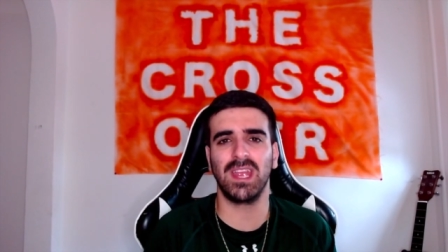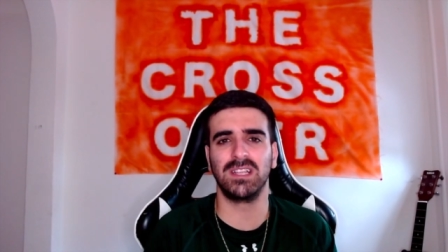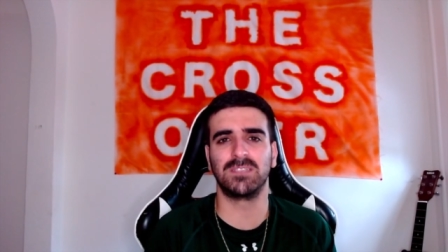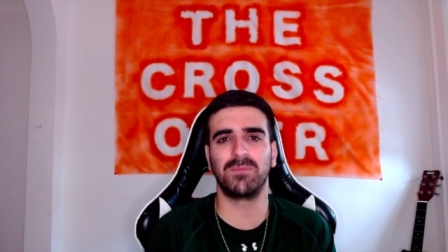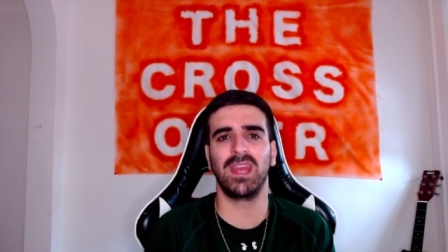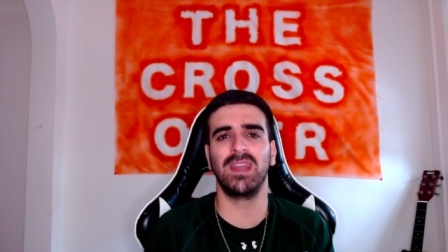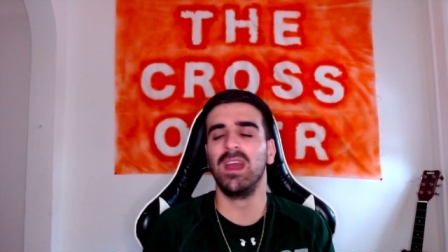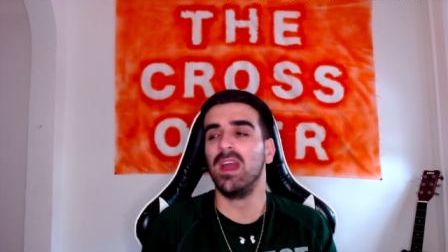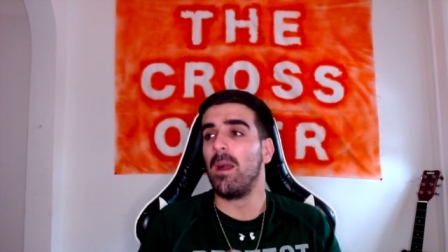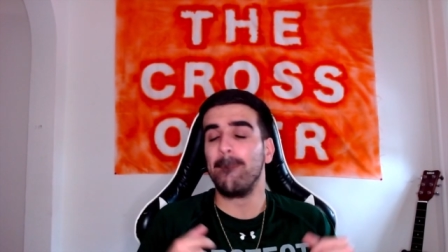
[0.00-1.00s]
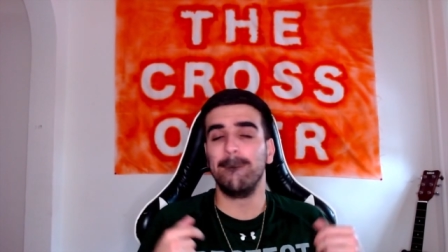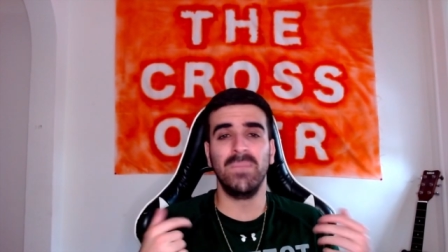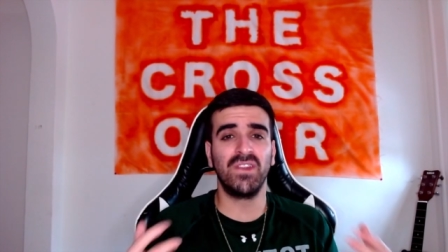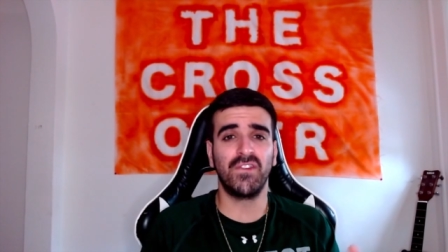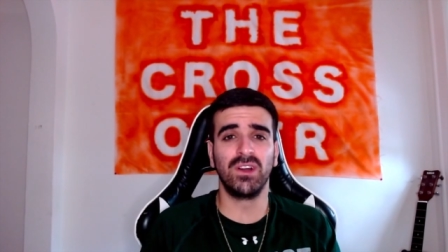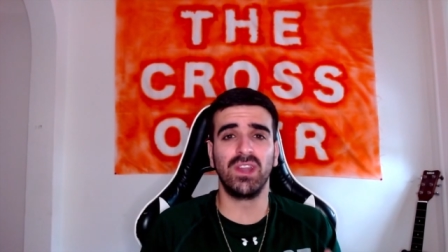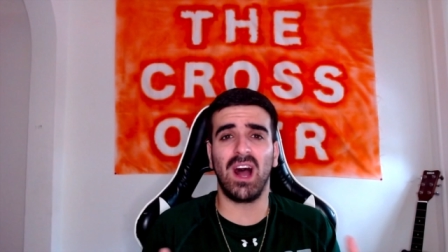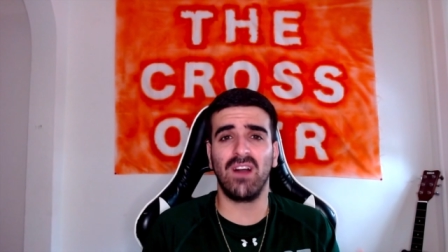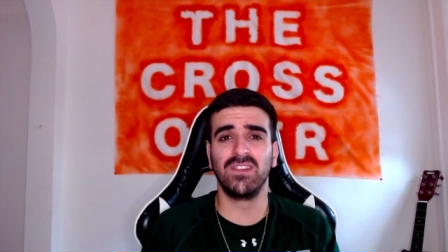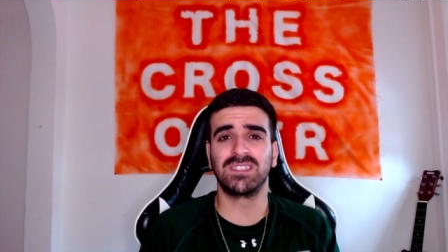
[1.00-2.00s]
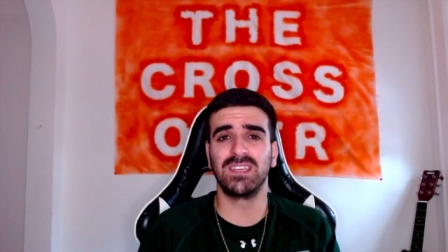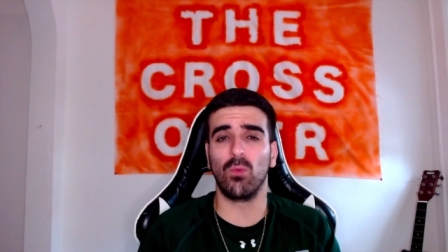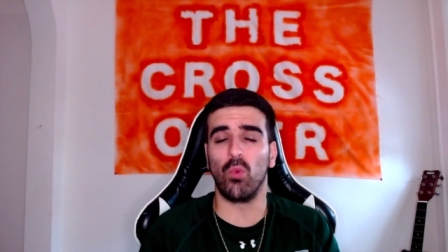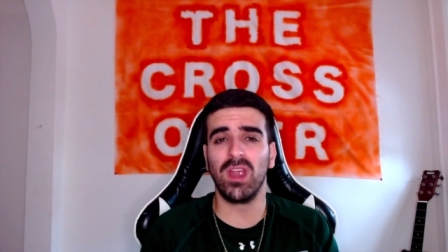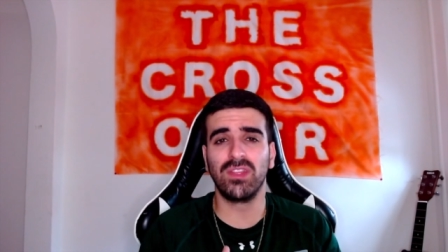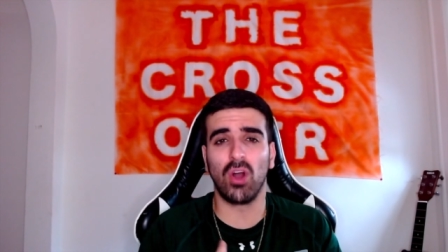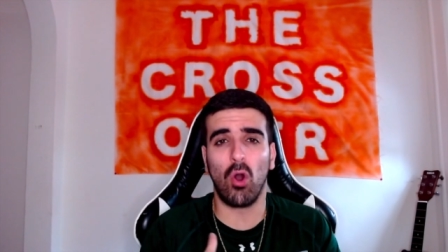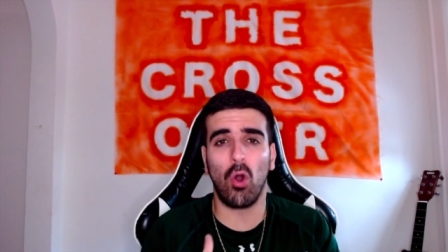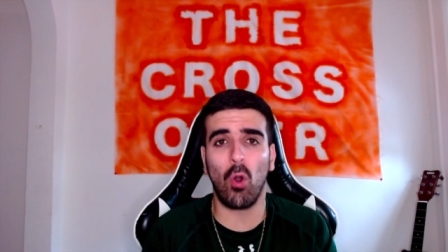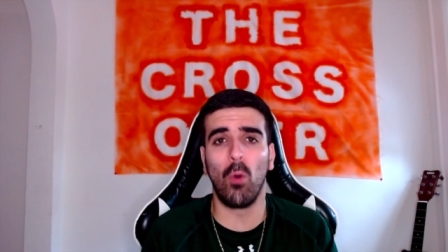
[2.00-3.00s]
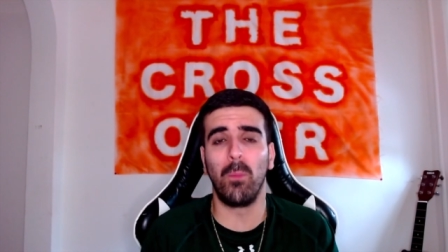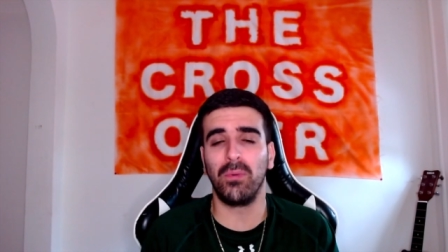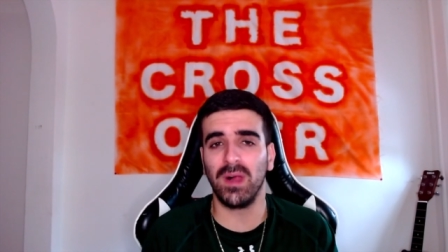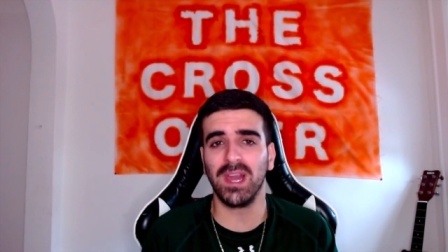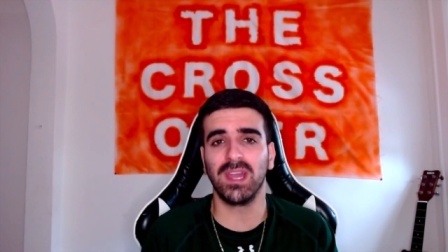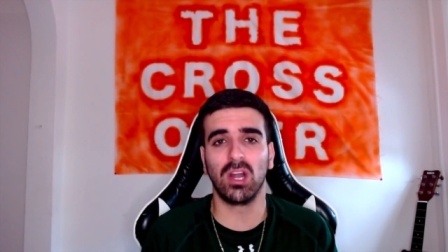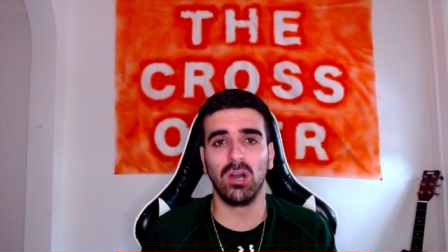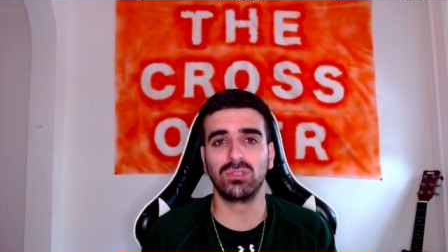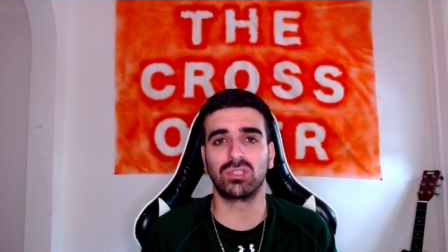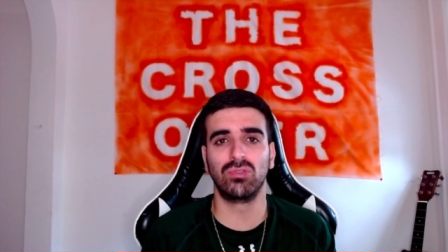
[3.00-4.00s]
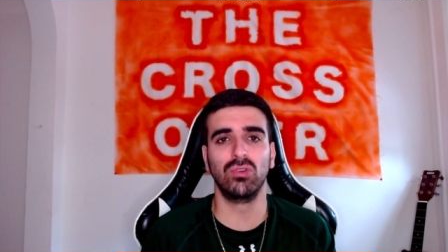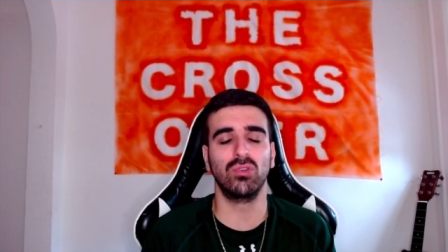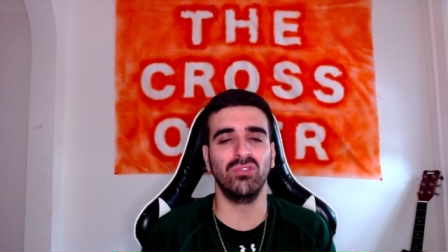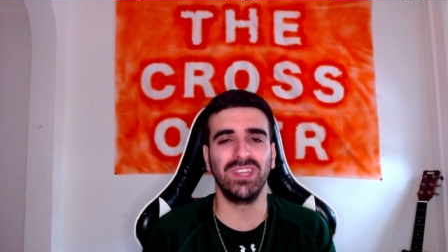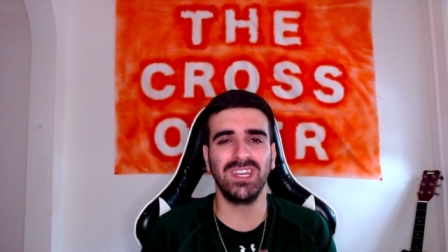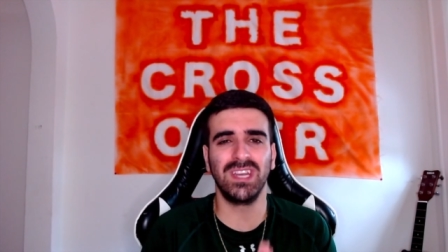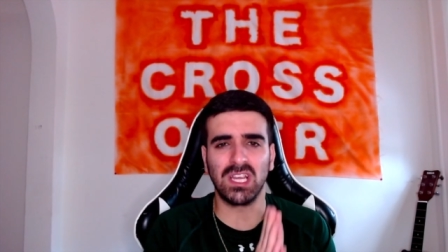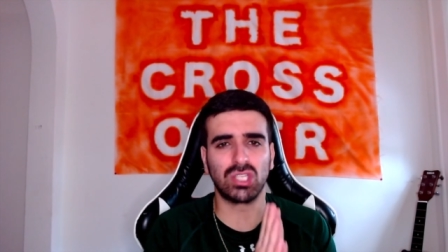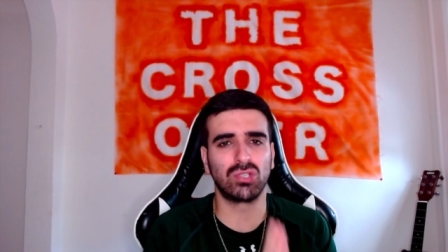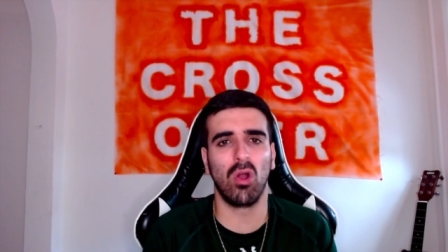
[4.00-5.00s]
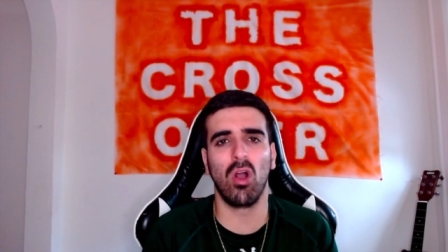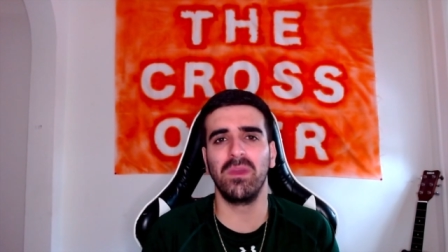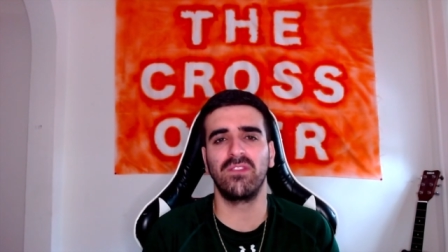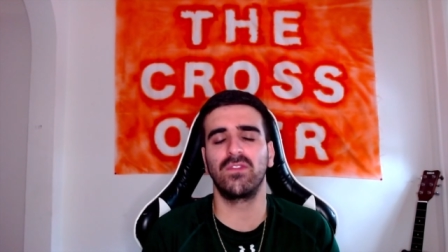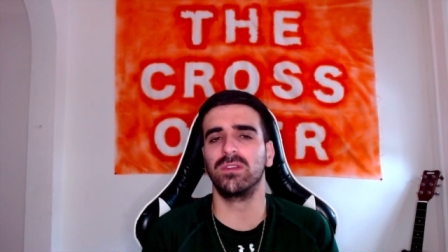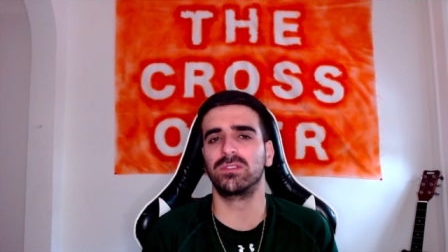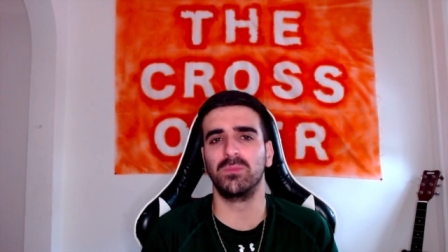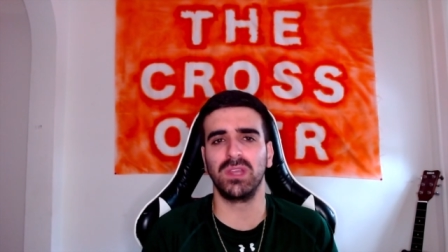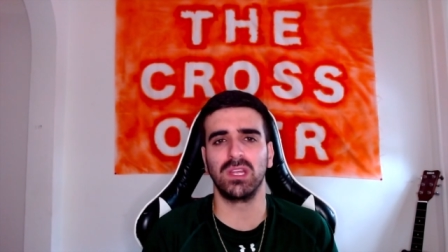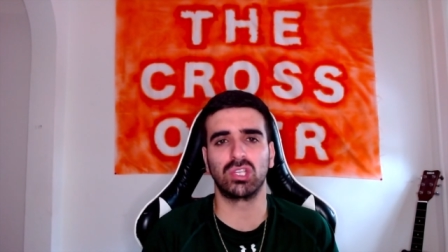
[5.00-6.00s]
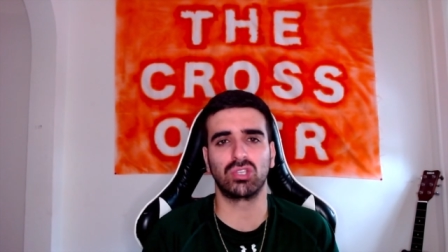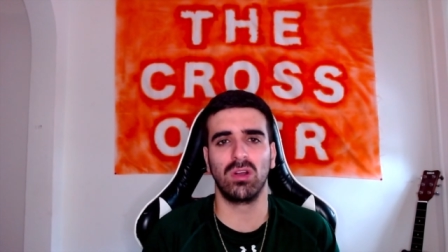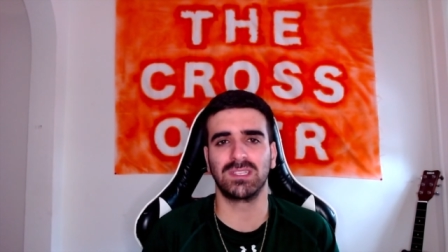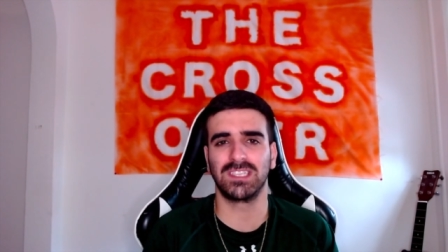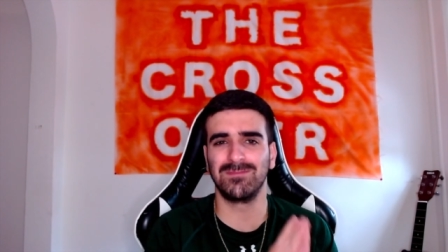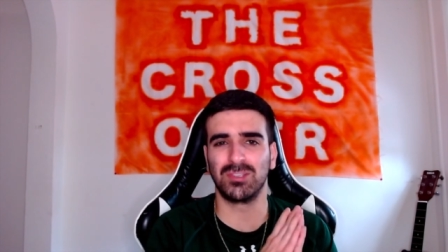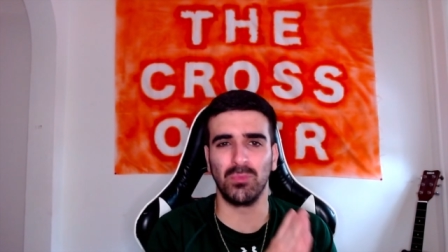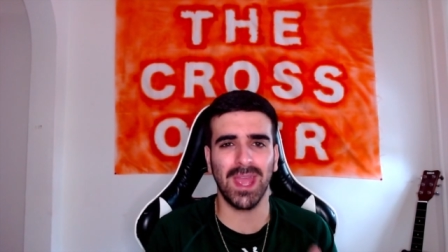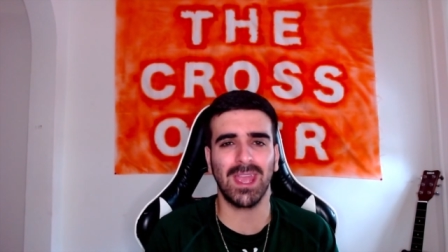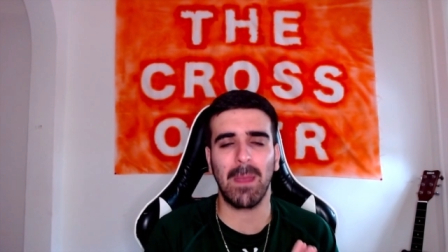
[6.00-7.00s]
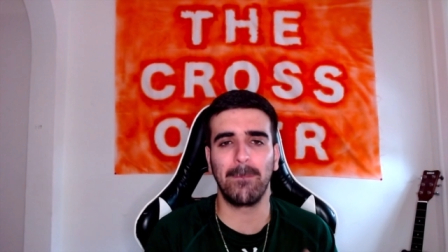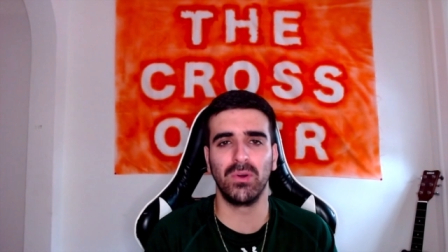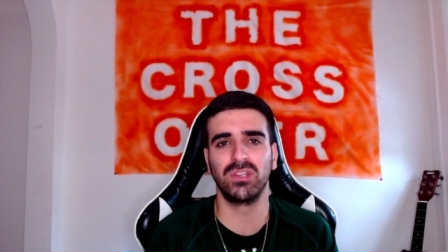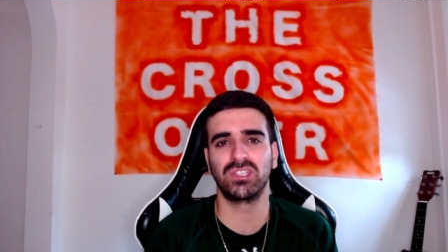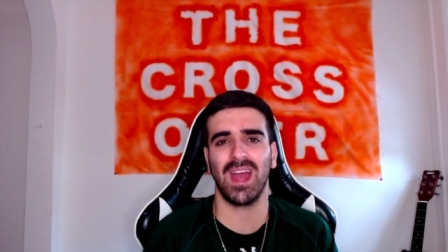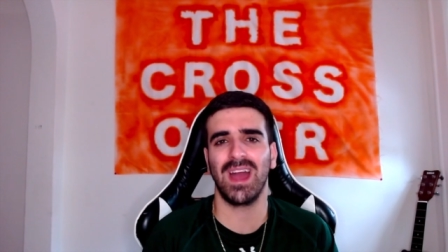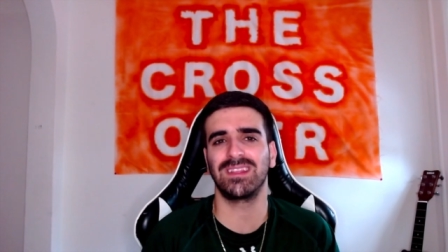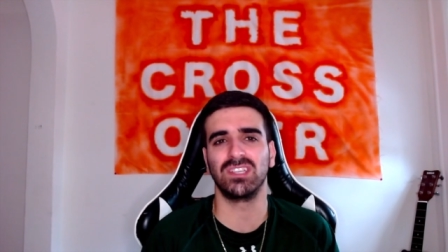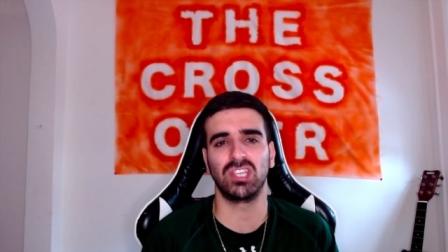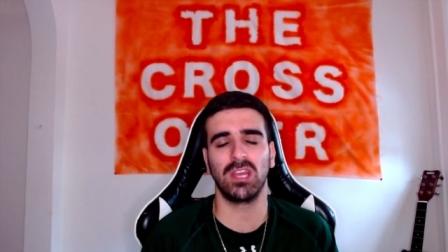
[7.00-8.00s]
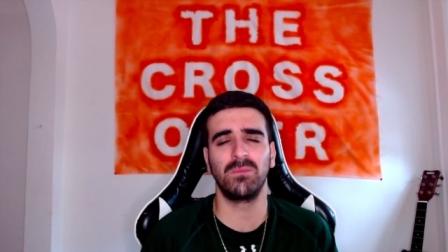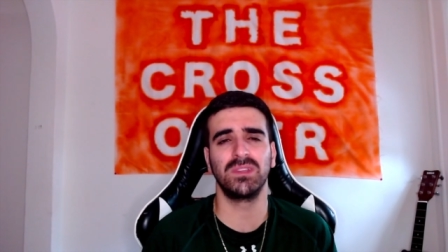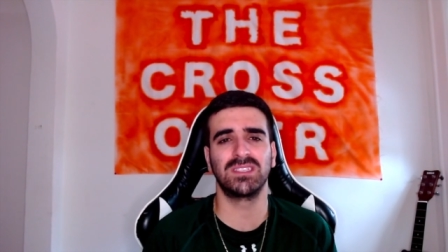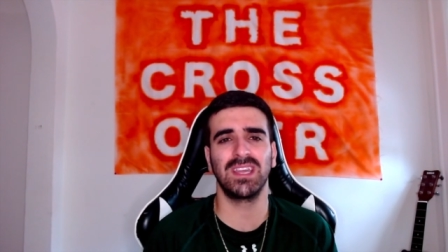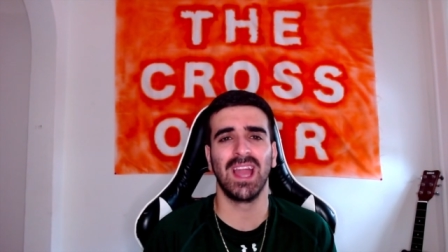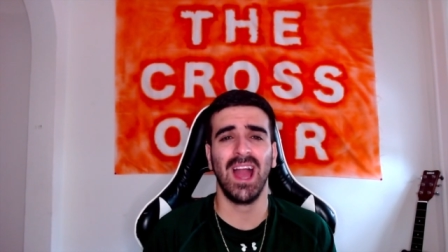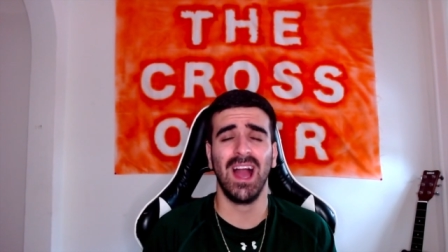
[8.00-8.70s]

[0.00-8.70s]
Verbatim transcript: In Spain, midfield obviously where the whole play goes through. You need a strong midfield to be a strong team to make a push at the Champions League.